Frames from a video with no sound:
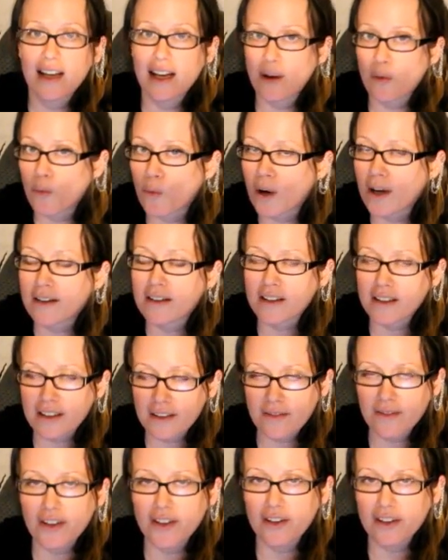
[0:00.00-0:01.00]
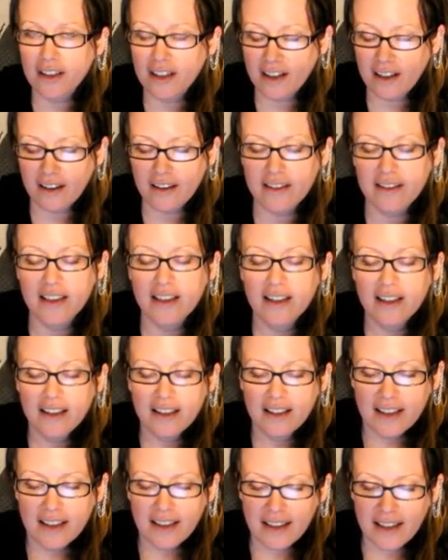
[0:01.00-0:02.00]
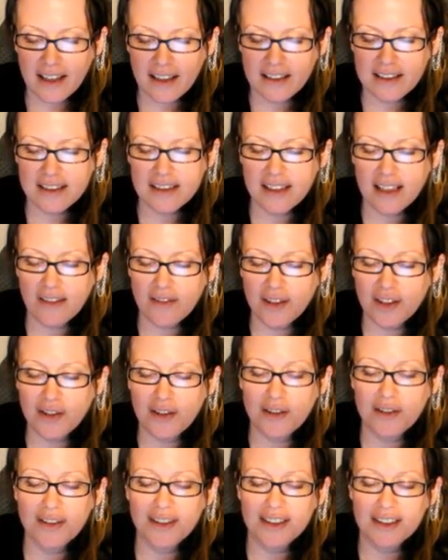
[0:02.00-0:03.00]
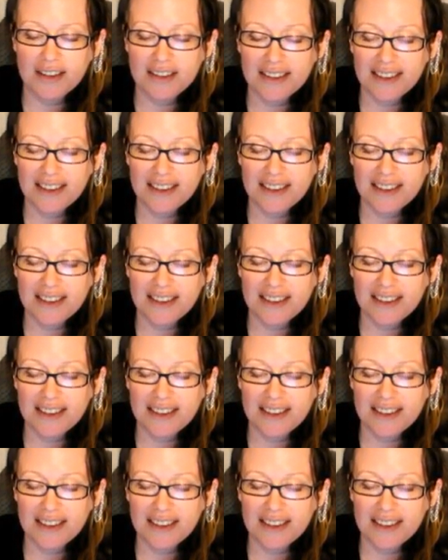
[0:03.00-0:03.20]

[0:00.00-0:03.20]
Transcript: and one good phone call can save you,